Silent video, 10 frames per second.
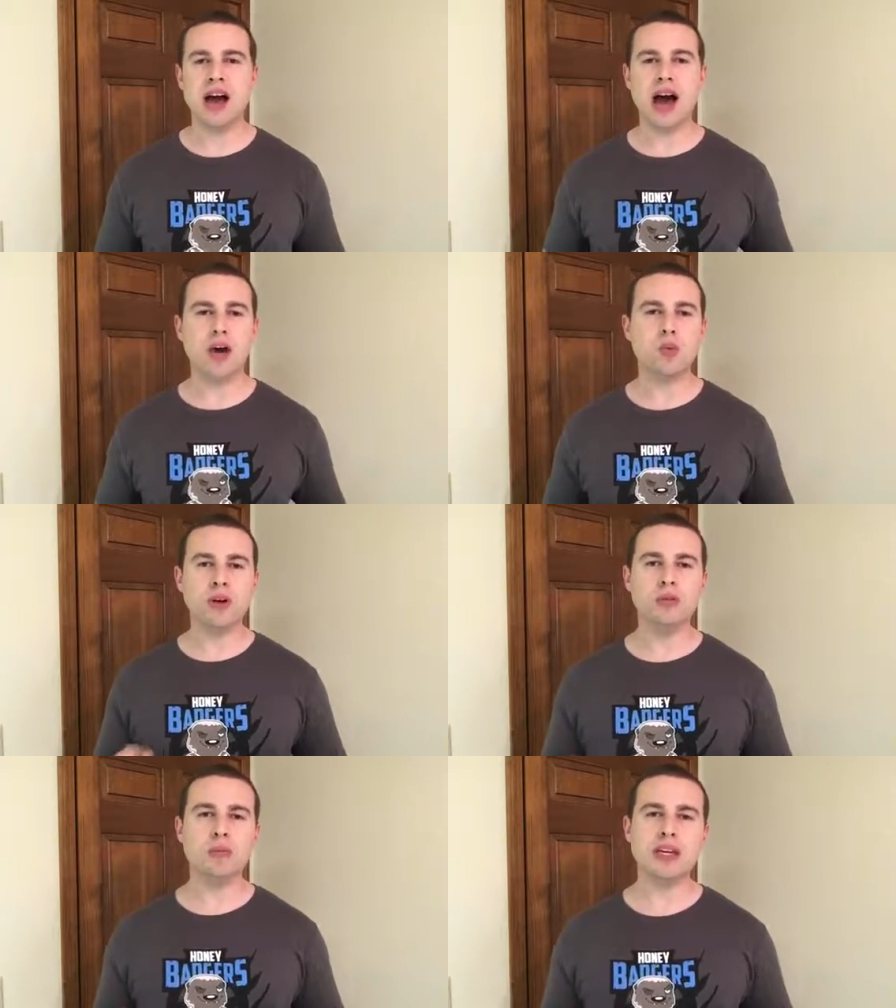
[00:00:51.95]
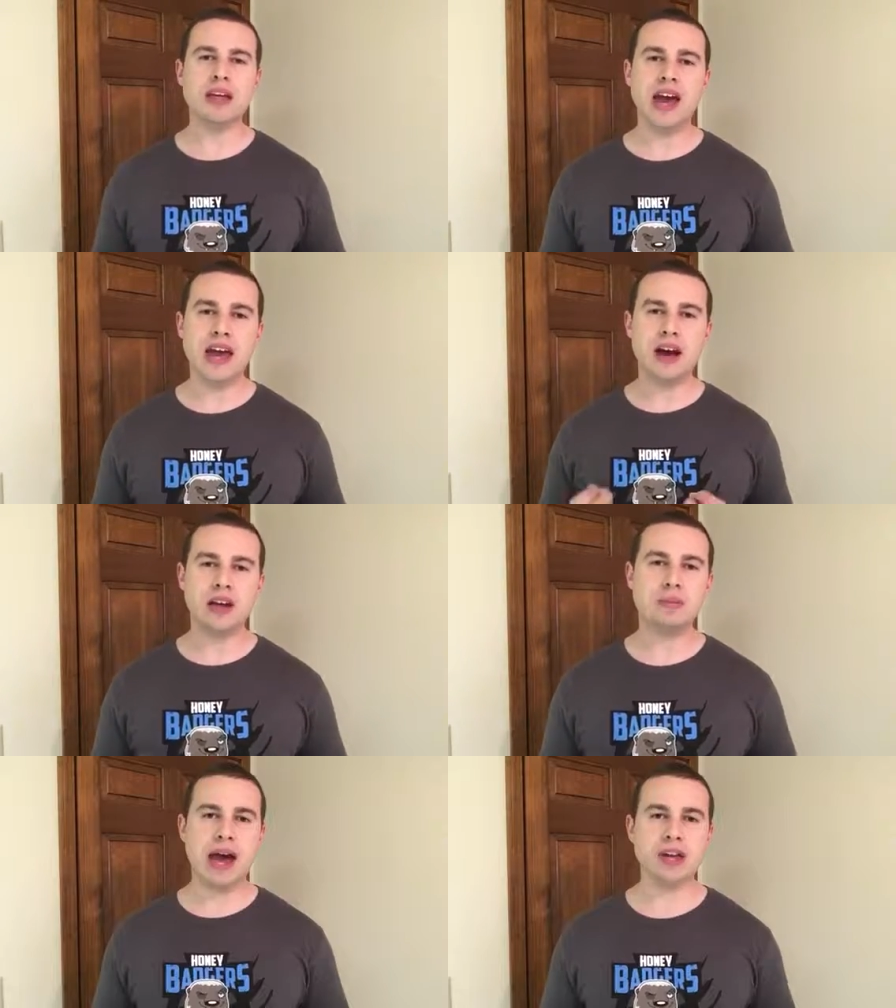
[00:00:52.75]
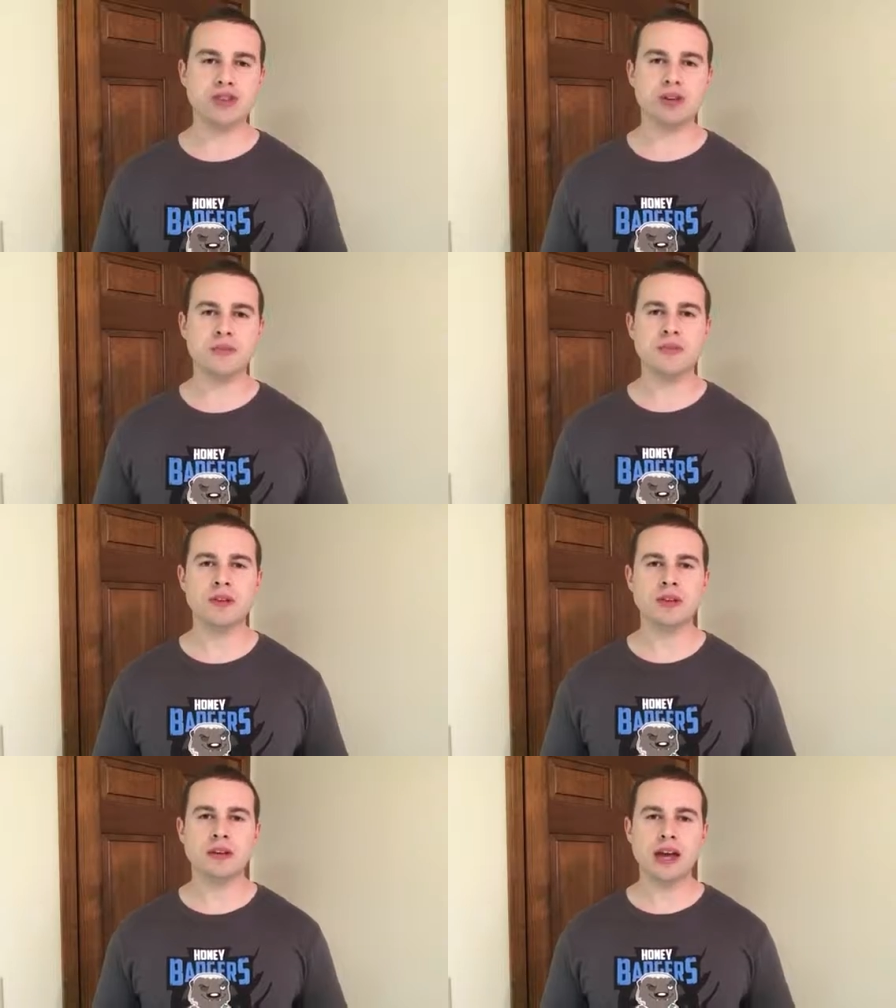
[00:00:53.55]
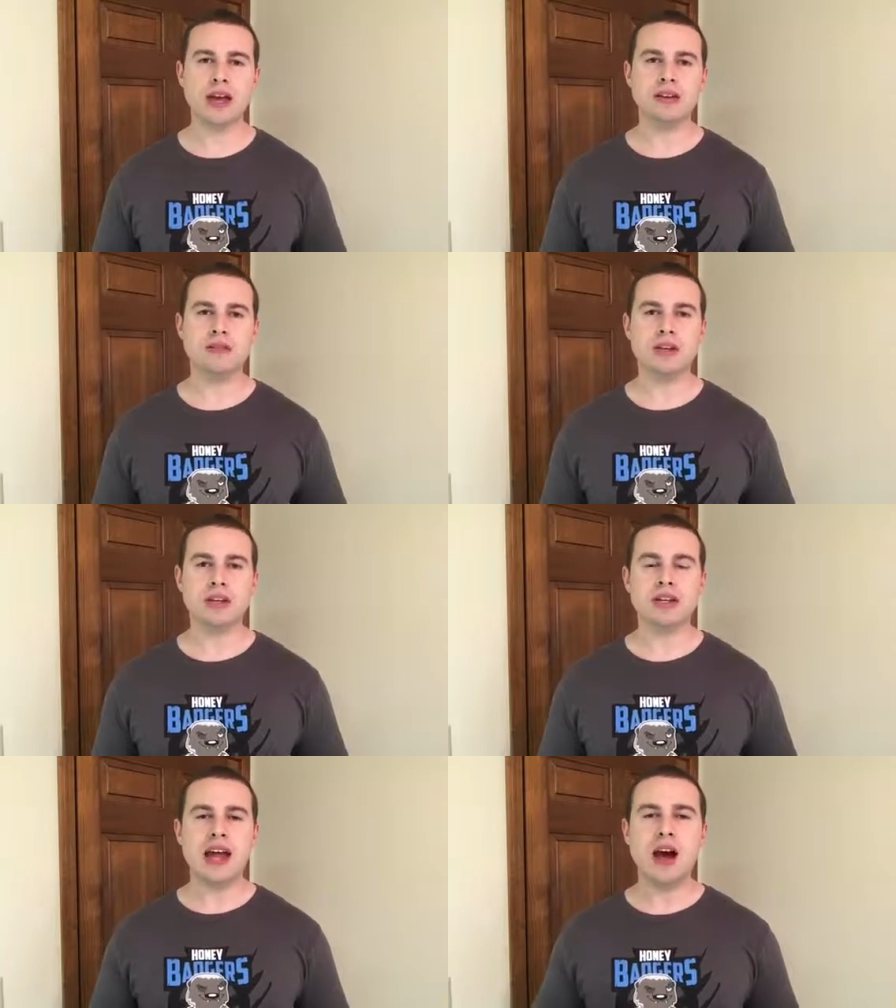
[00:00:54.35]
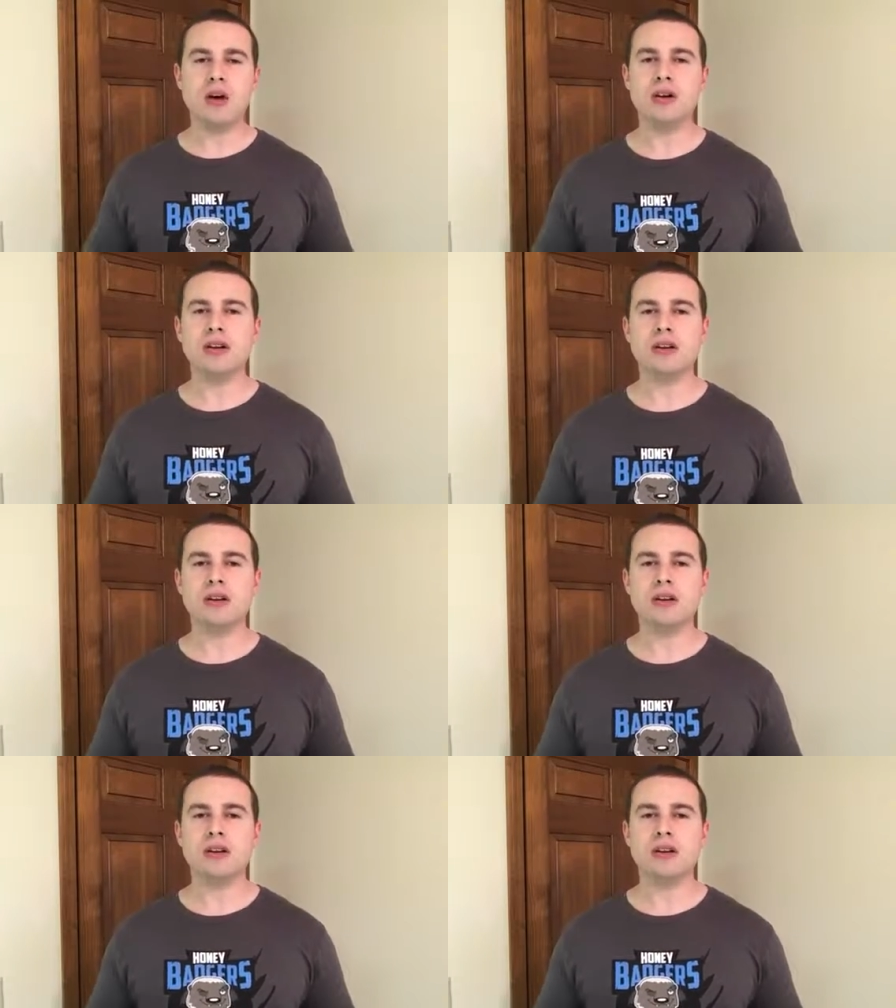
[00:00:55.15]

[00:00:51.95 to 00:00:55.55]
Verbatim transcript: I will be a Honey Badger, okay? Now,